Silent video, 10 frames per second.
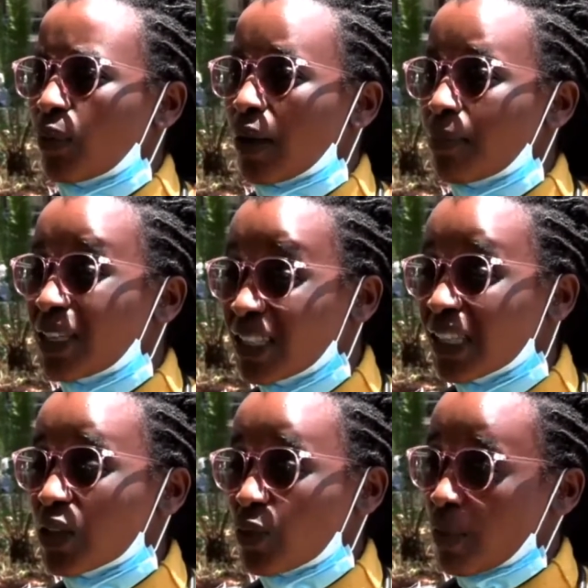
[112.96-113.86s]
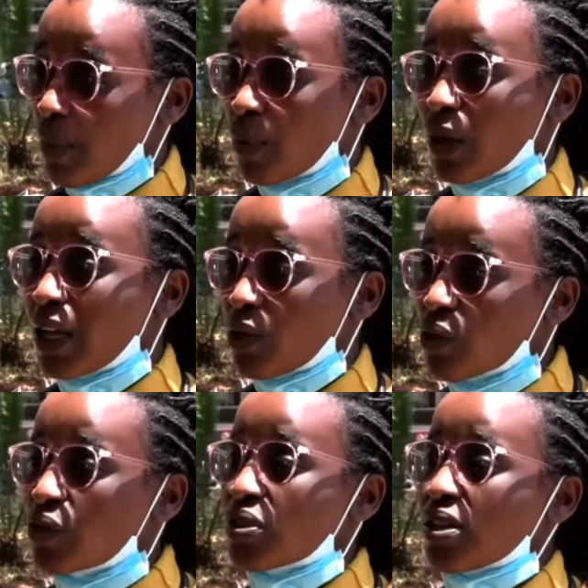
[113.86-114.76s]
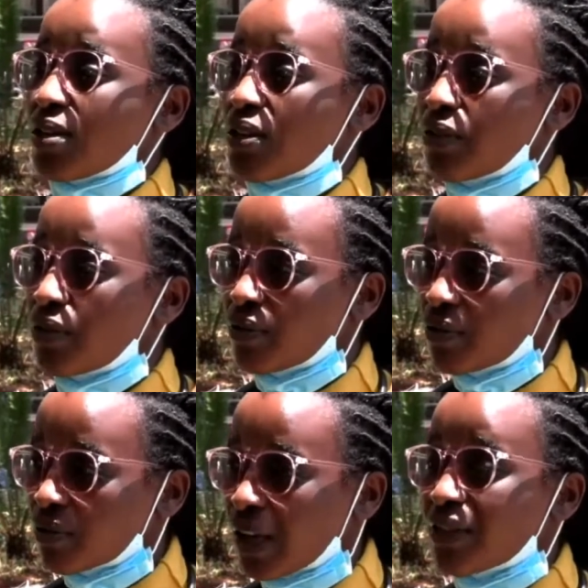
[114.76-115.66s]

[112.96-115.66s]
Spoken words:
We'll be dealing with people dying cause of